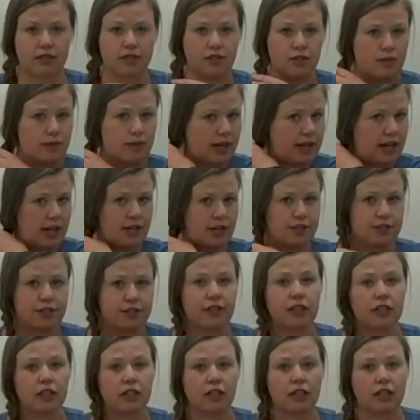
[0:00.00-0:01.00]
so what I
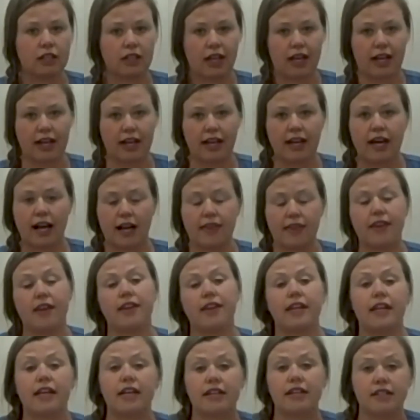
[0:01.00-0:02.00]
actually look like, and
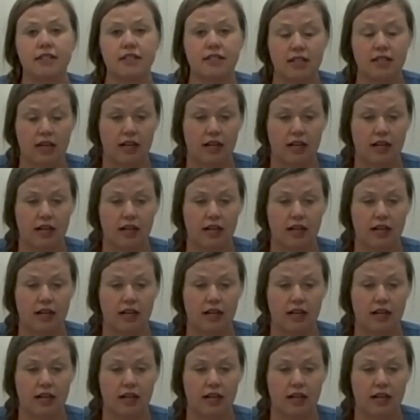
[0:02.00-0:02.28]
then the, in,